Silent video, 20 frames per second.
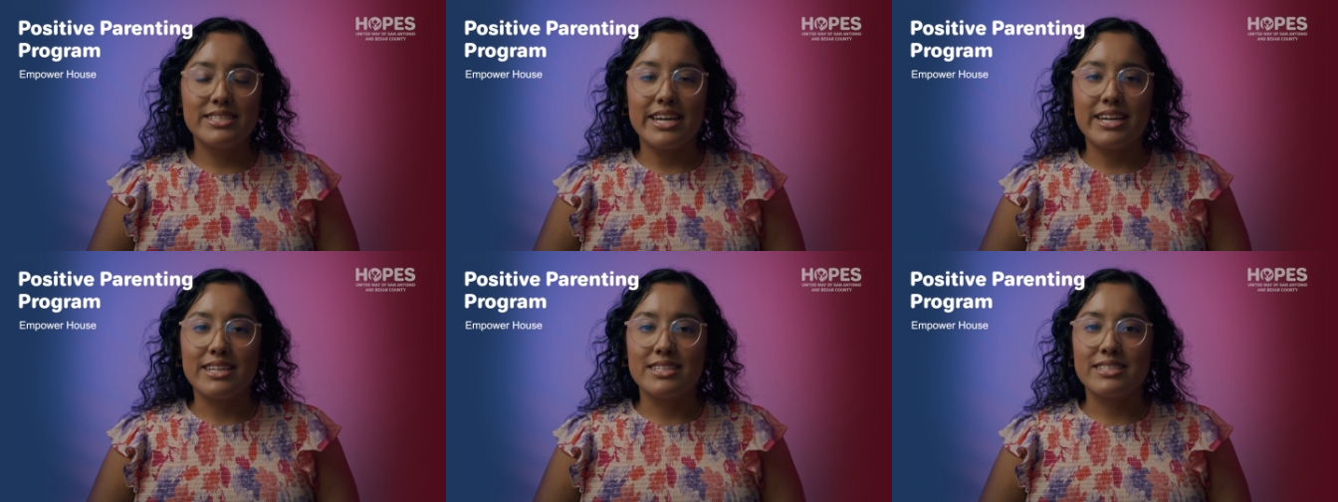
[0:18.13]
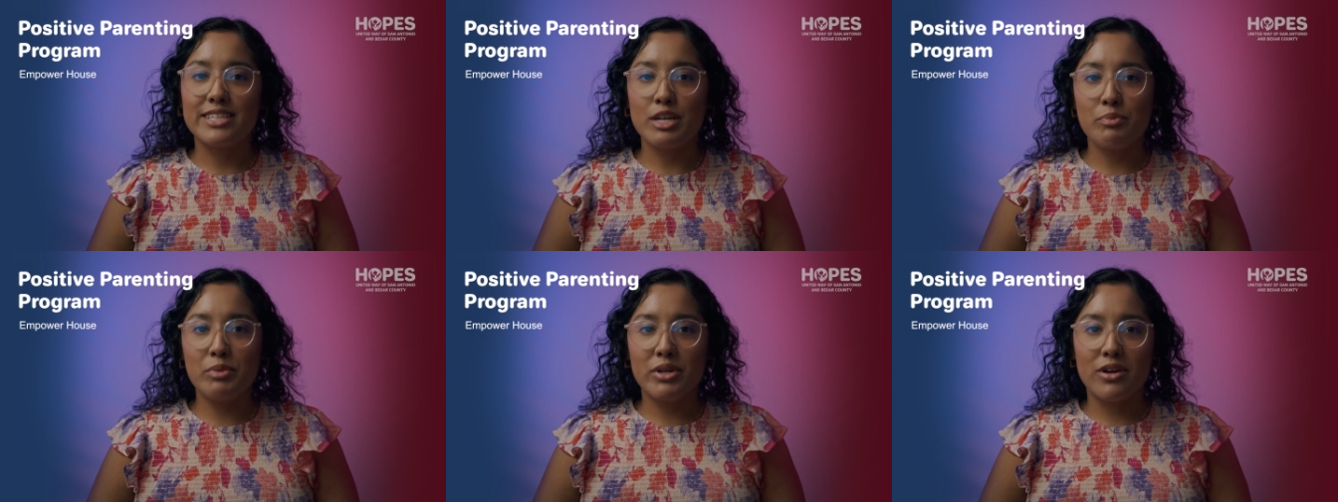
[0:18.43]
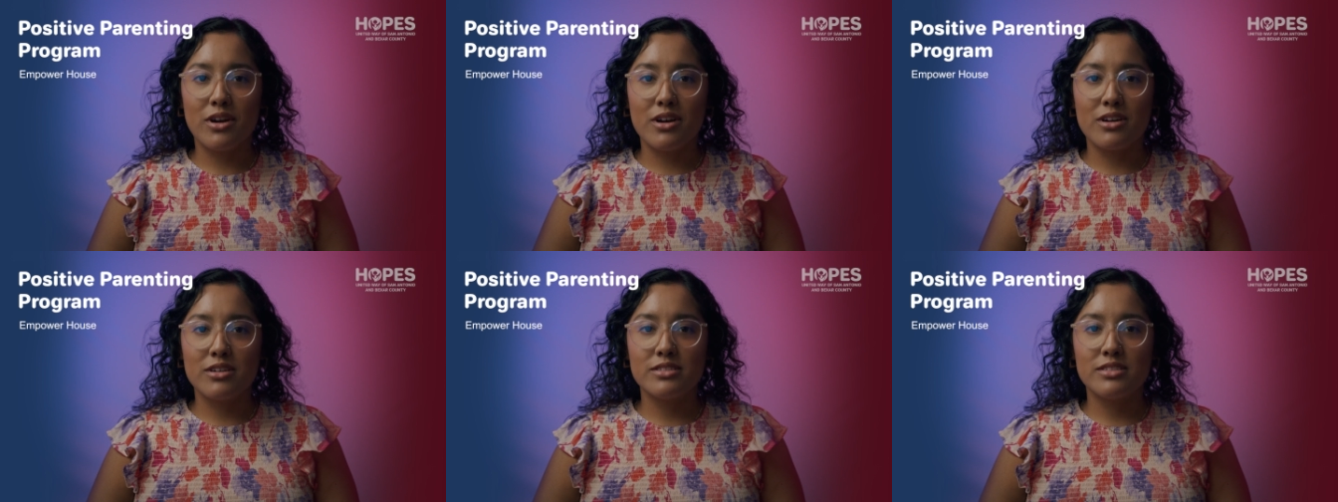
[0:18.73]
and
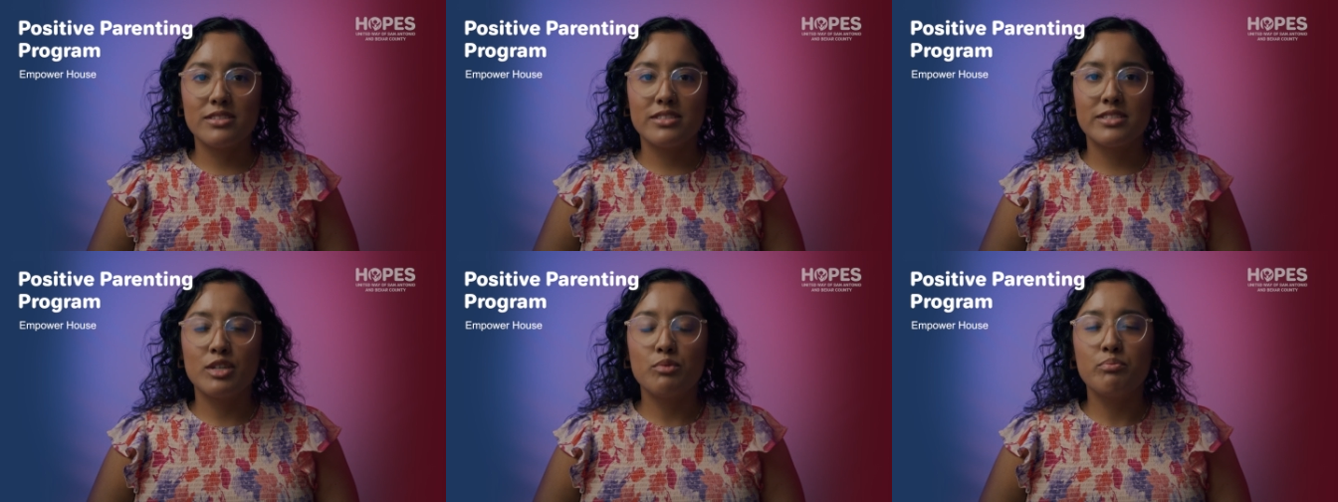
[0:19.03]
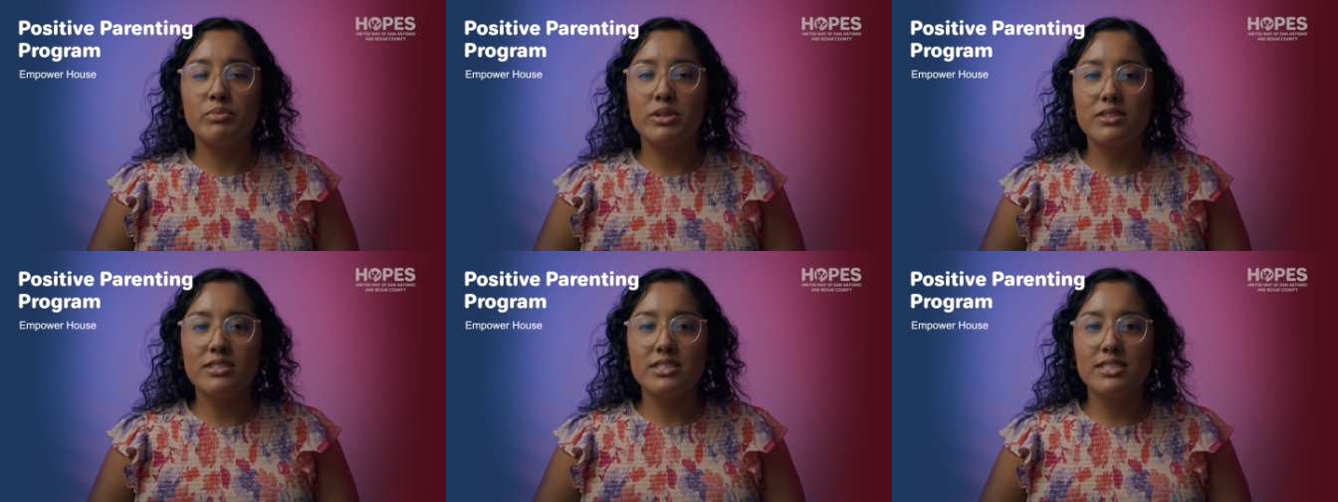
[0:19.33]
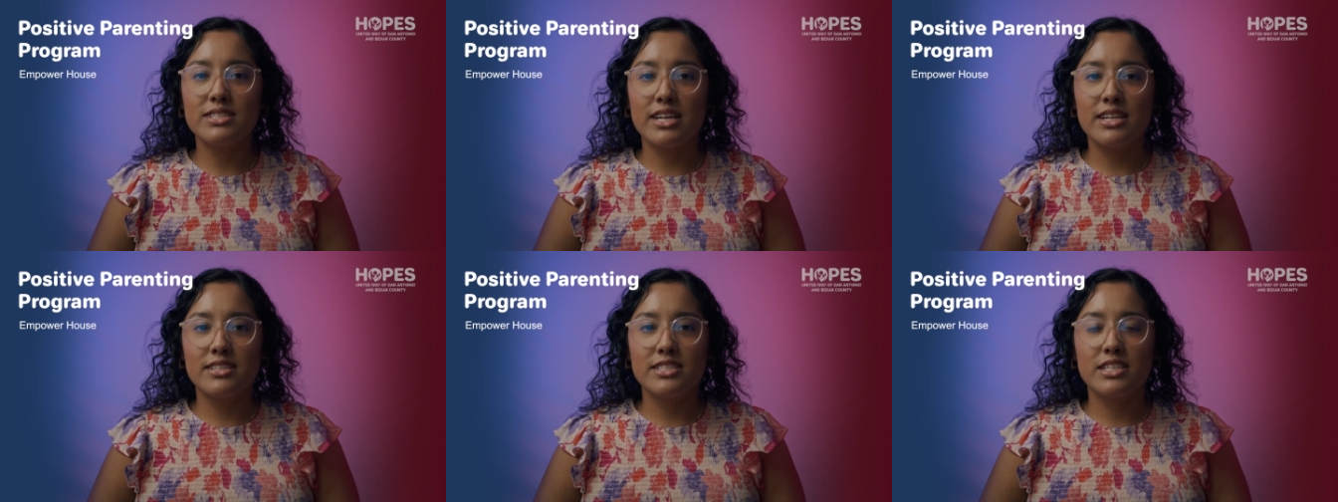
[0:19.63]
seminars to build a
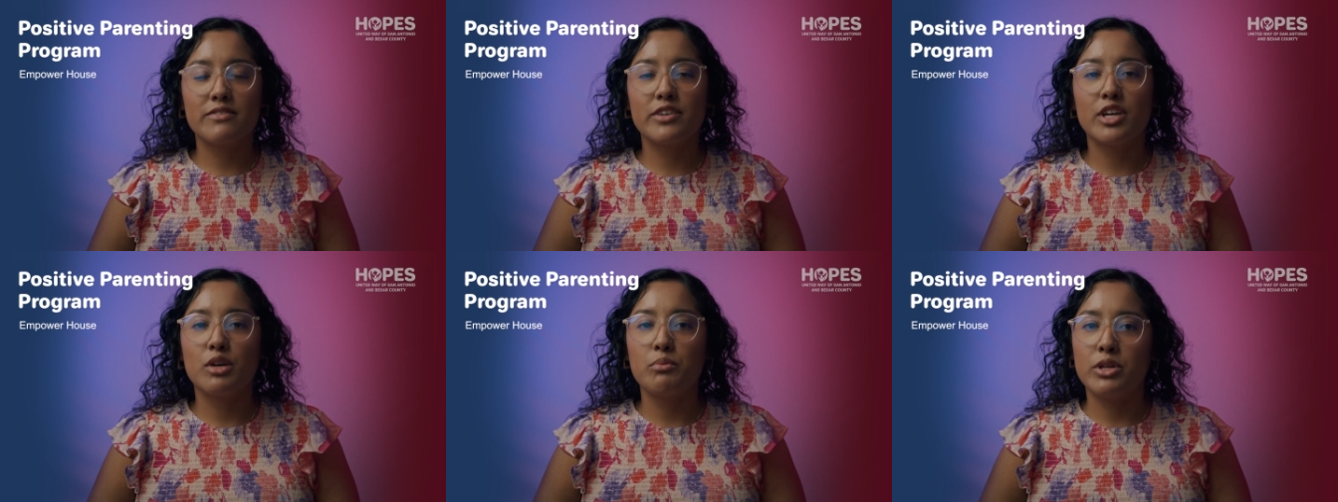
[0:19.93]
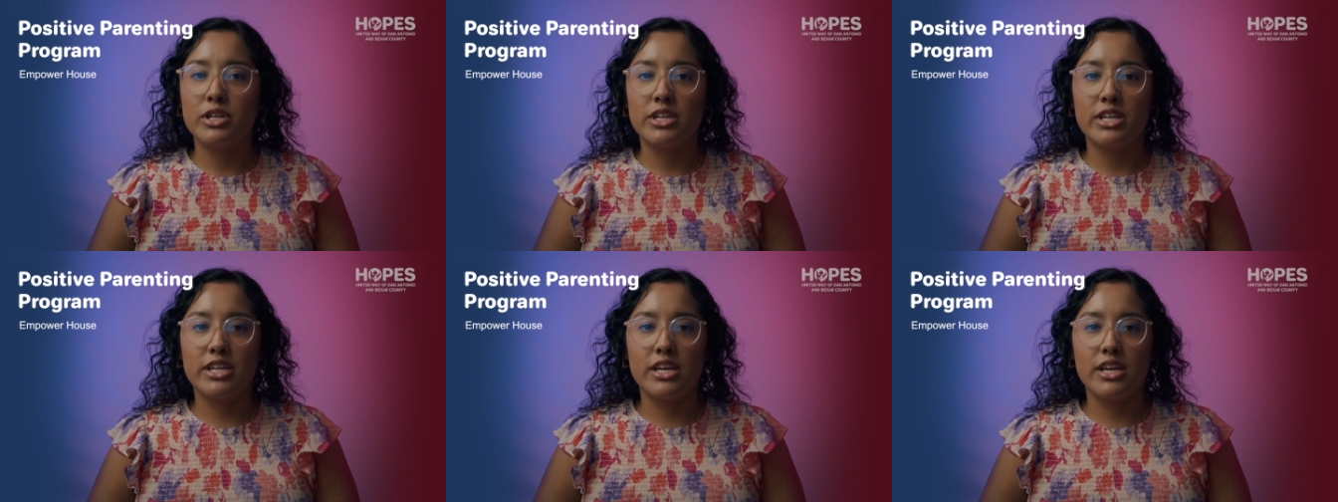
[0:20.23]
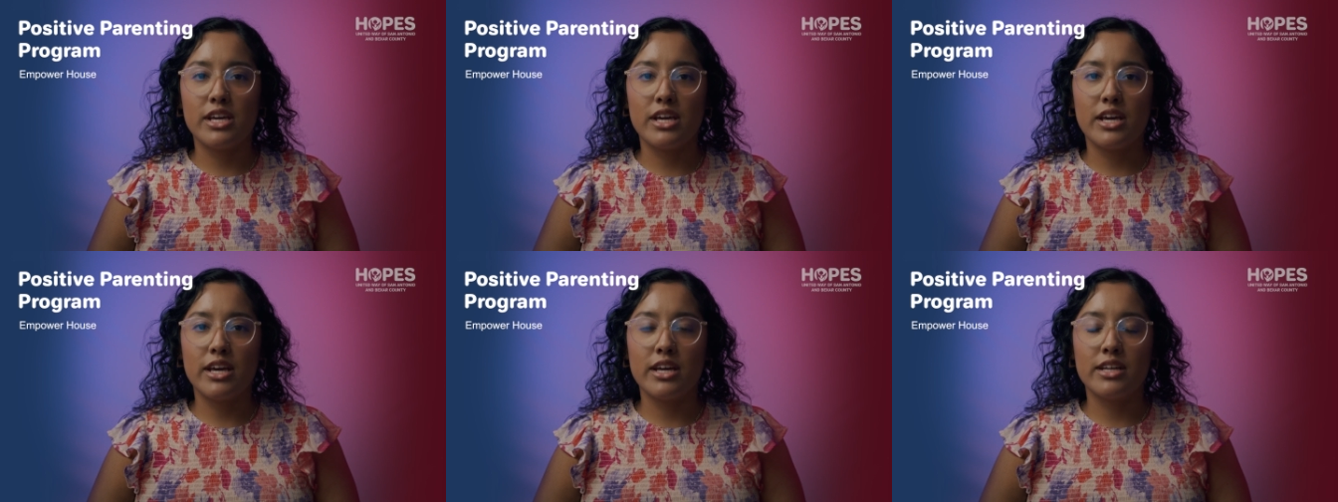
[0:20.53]
sense of
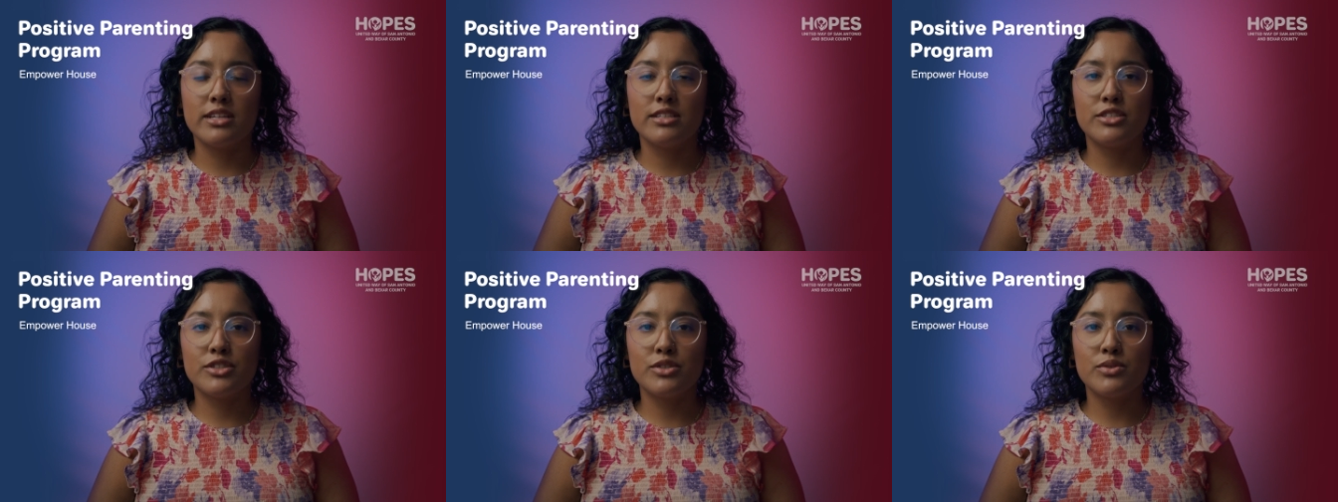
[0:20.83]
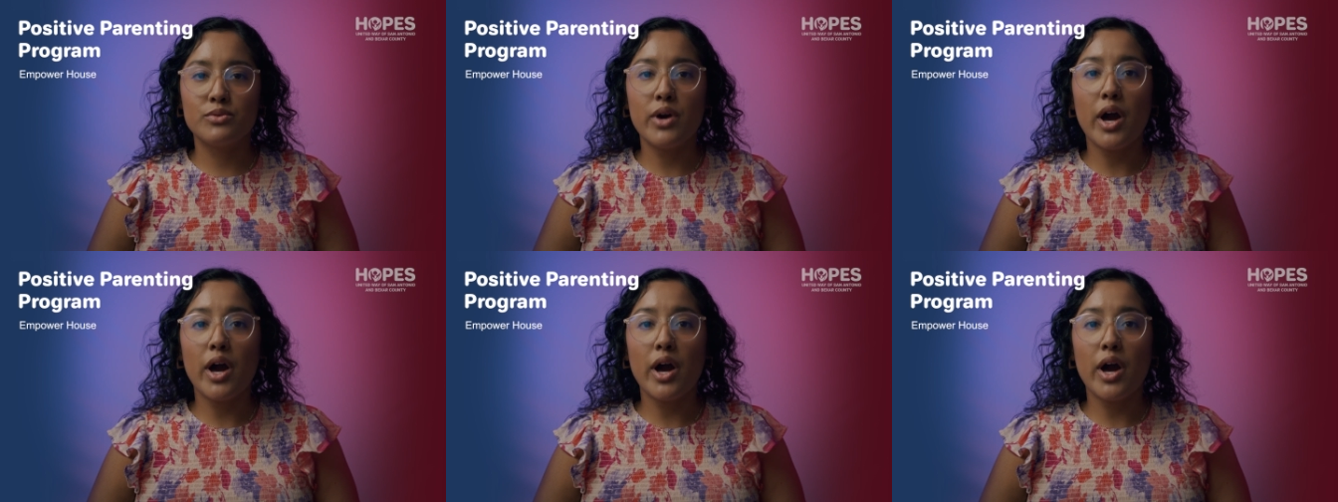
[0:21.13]
community and to